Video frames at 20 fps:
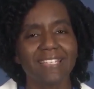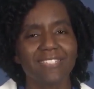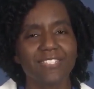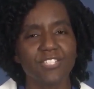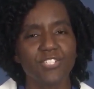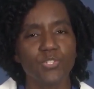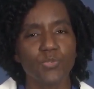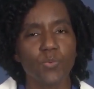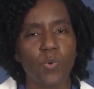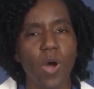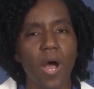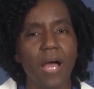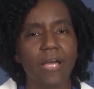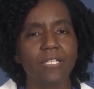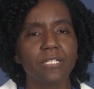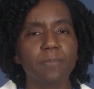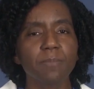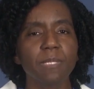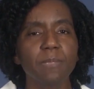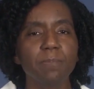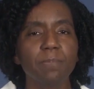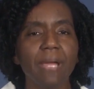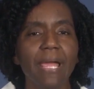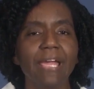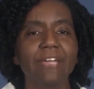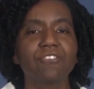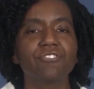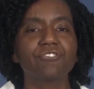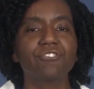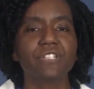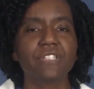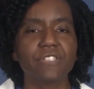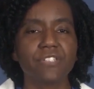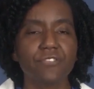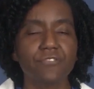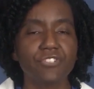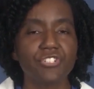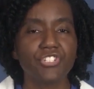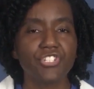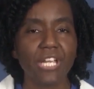As the duodenum and
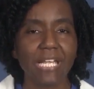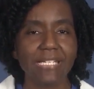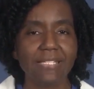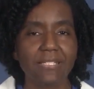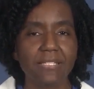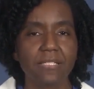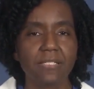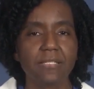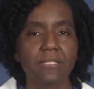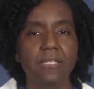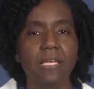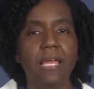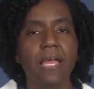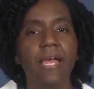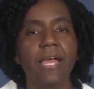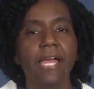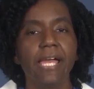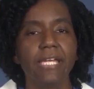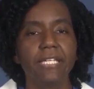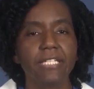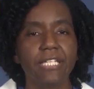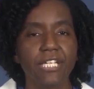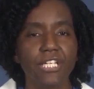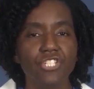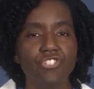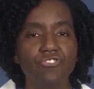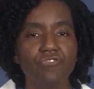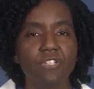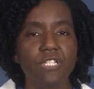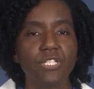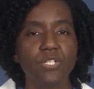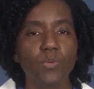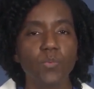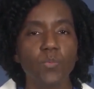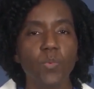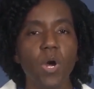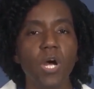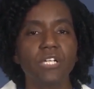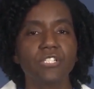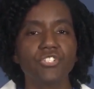pancreas are adjacent, an injury to
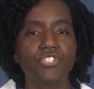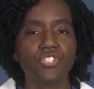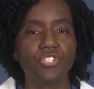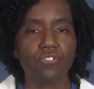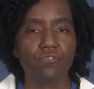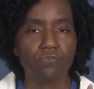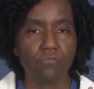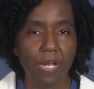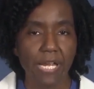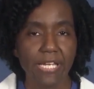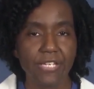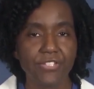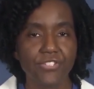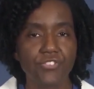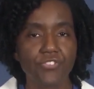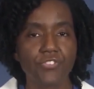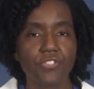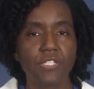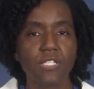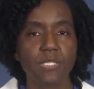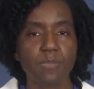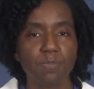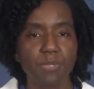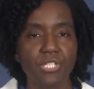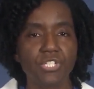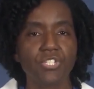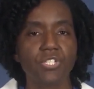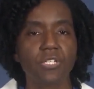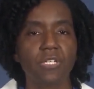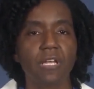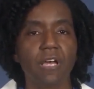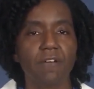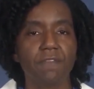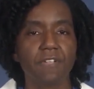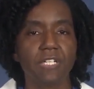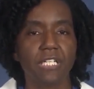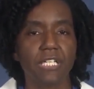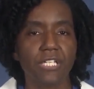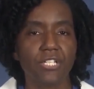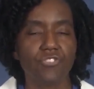one should raise your suspicion
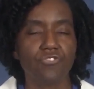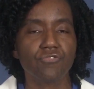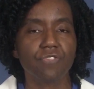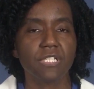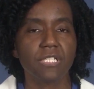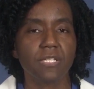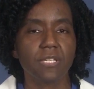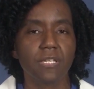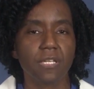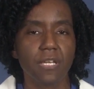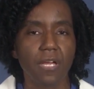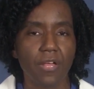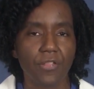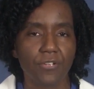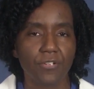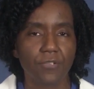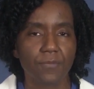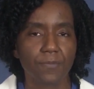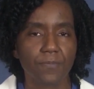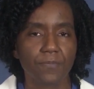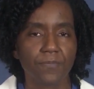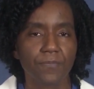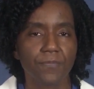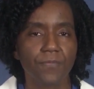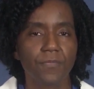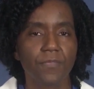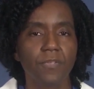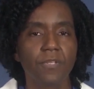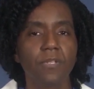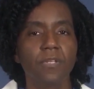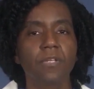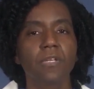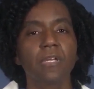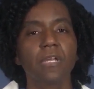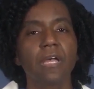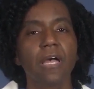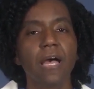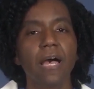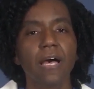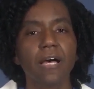of an injury to the other.
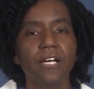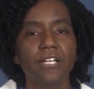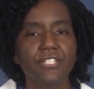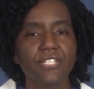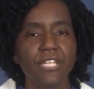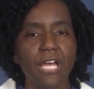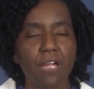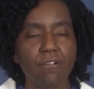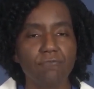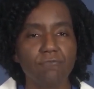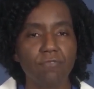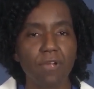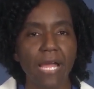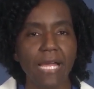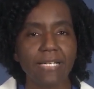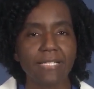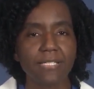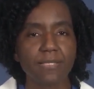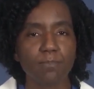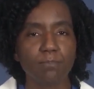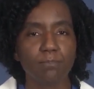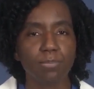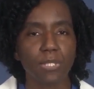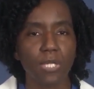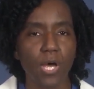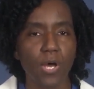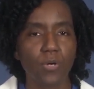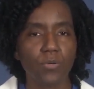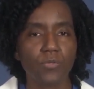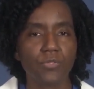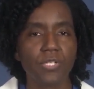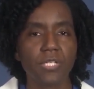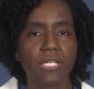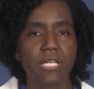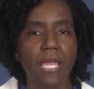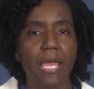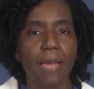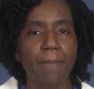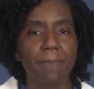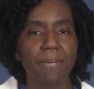A direct blow to
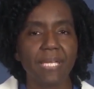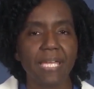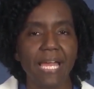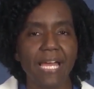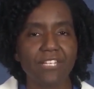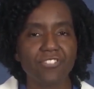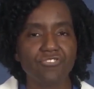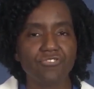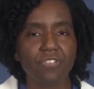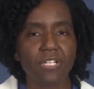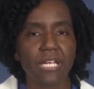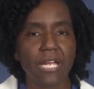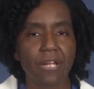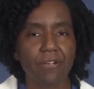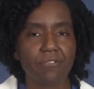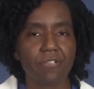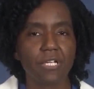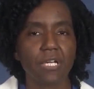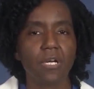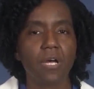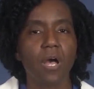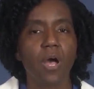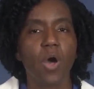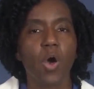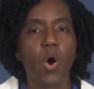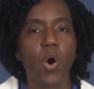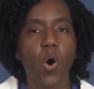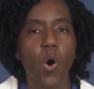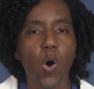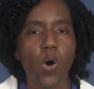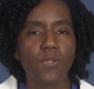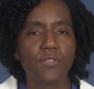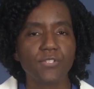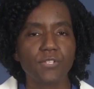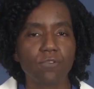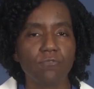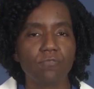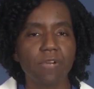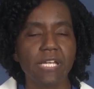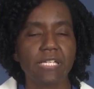the epigastric area
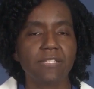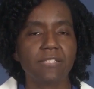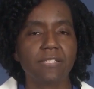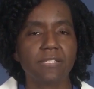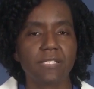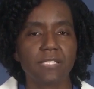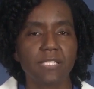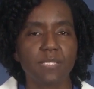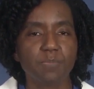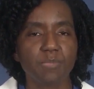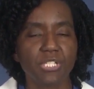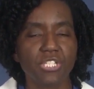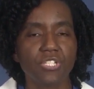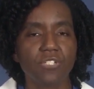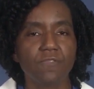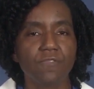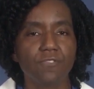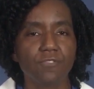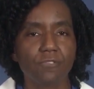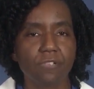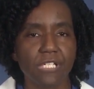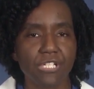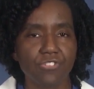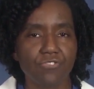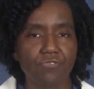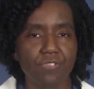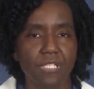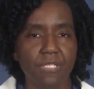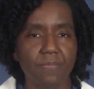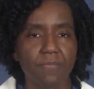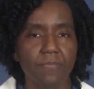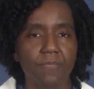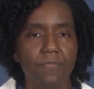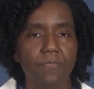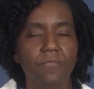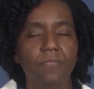also raises suspicion for injury.